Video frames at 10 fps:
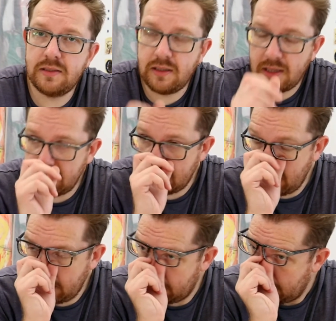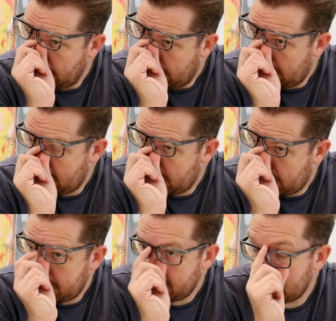It can take
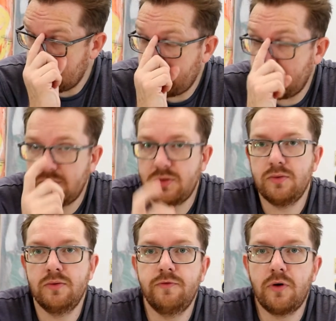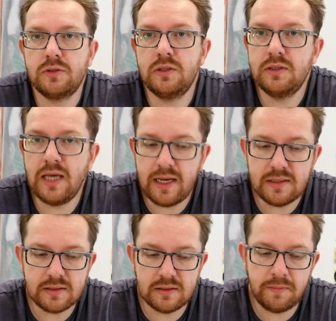7 to 14
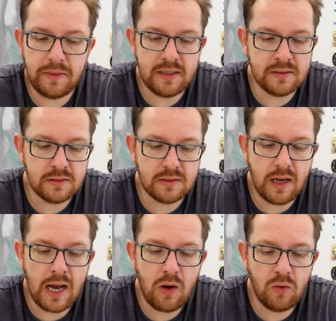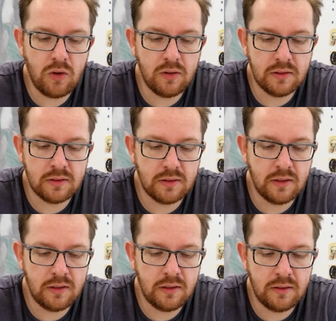days. Depends how long
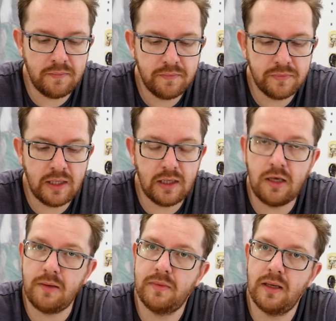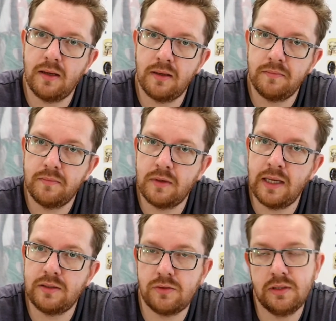they keep the
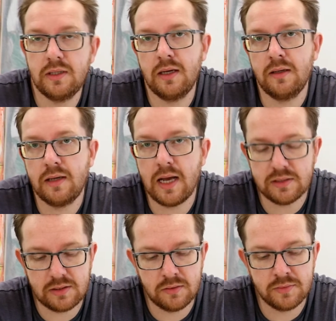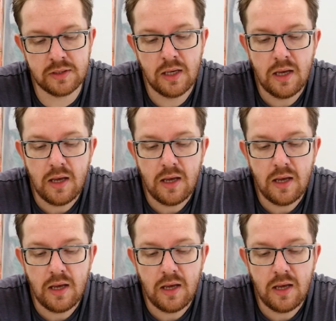letter in the customs.